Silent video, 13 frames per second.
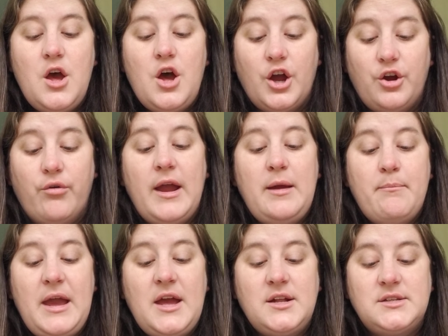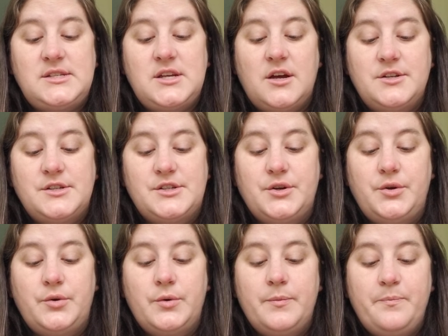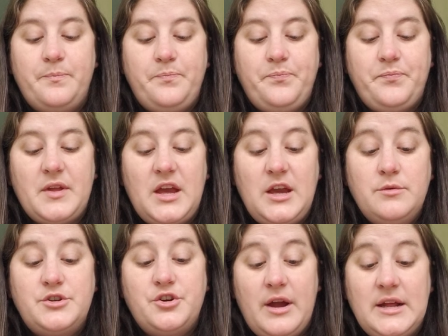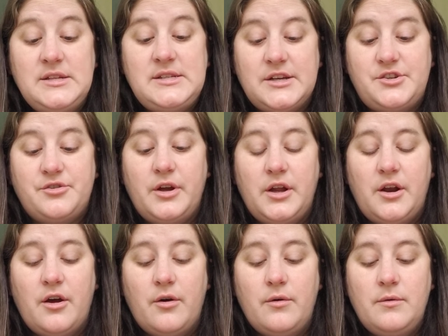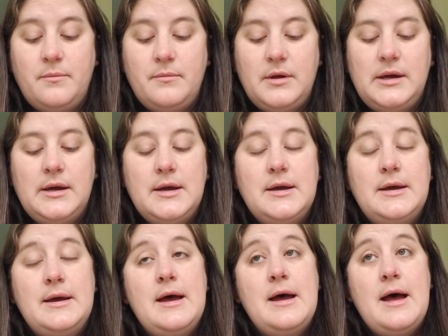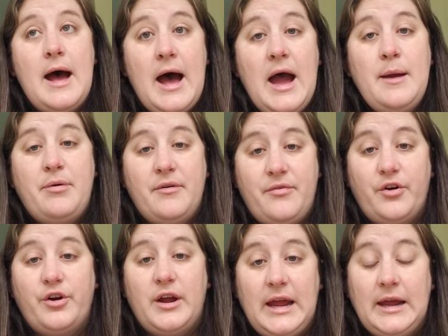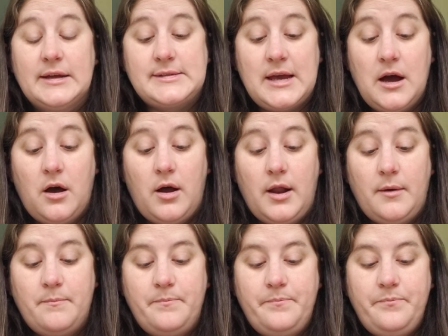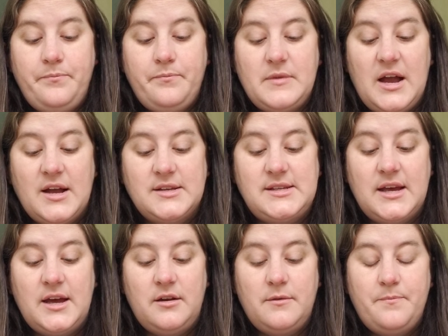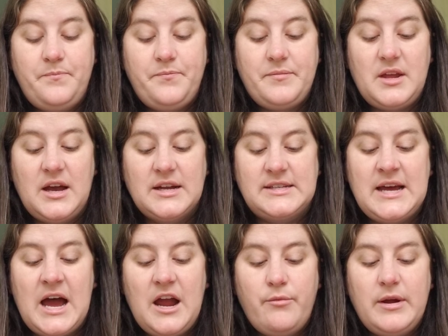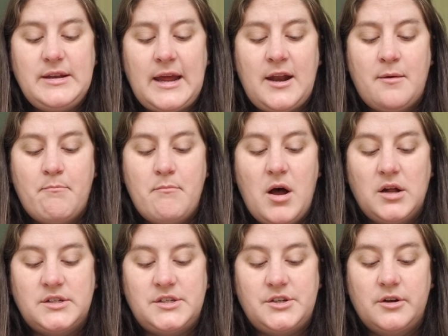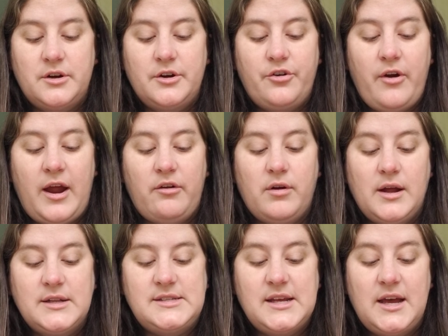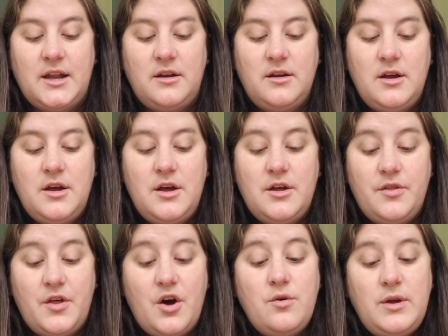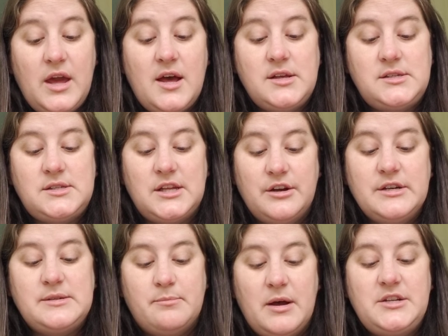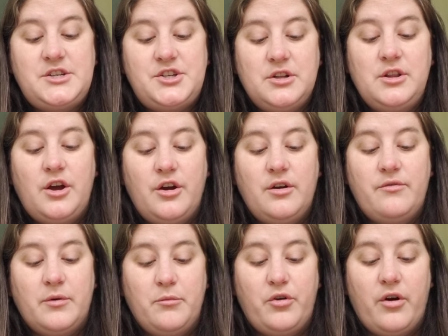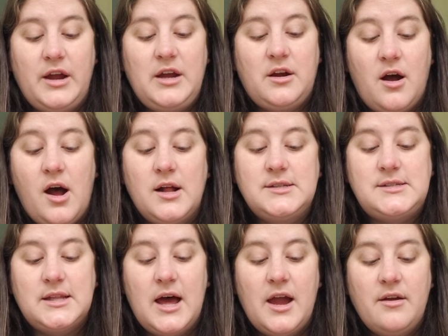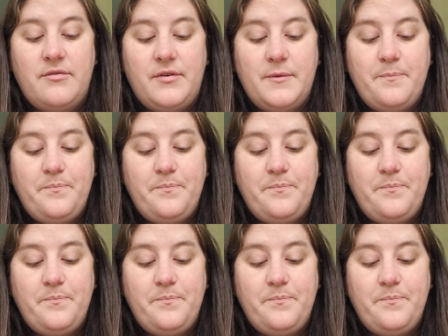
A great man, Sun Tzu. He was your ancestor, you know. I prefer Genghis Khan, I said a tyrant and a monster, Grand Grand said, though yes, there is much to learn from Great Khan's life.